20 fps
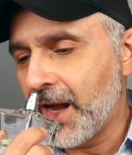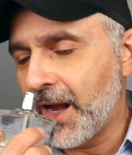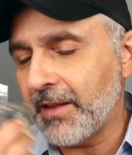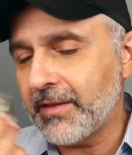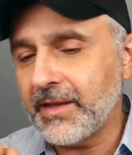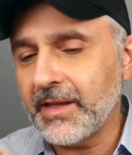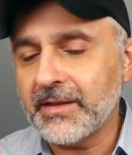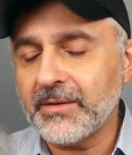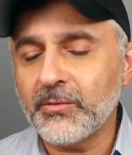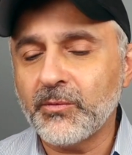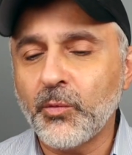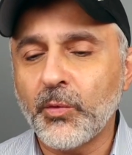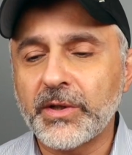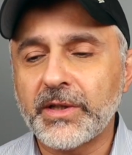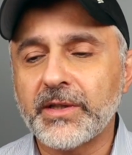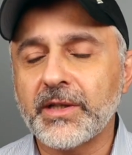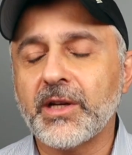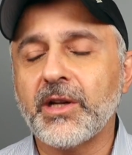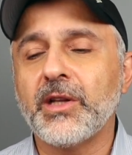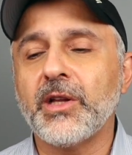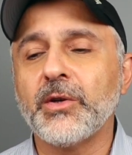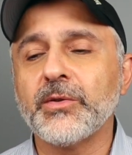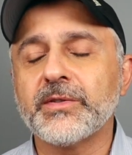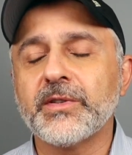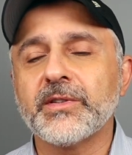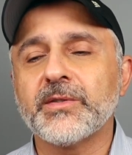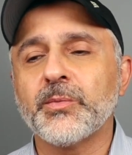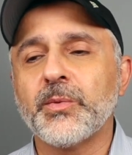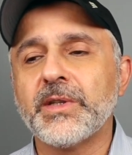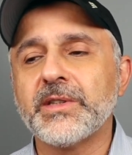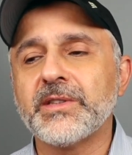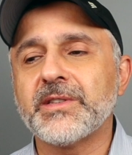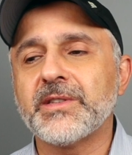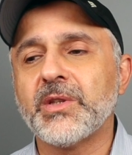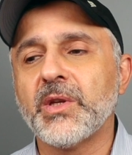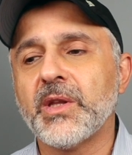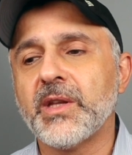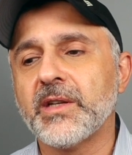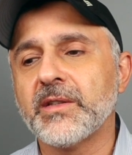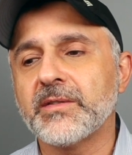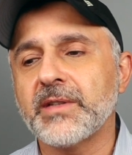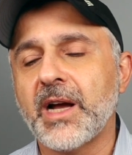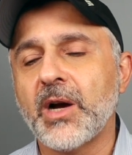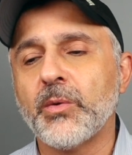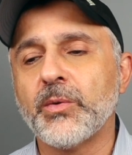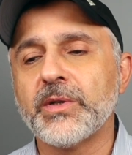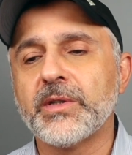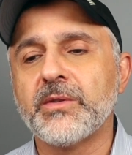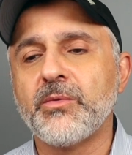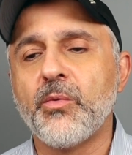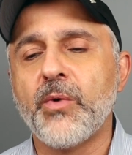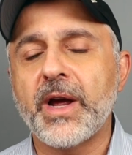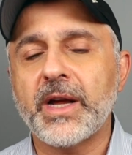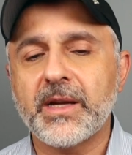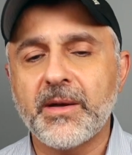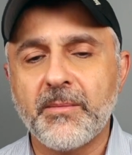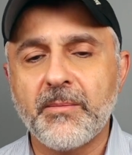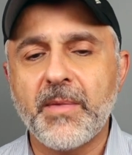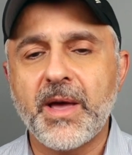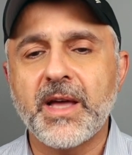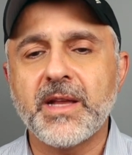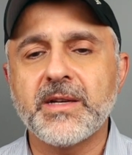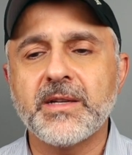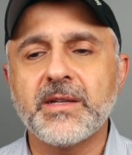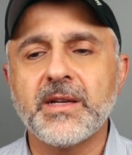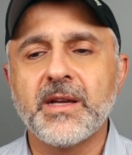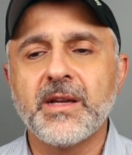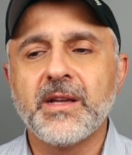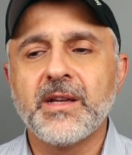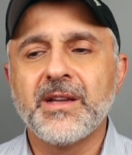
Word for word: I think one of the closest ones to this I would recommend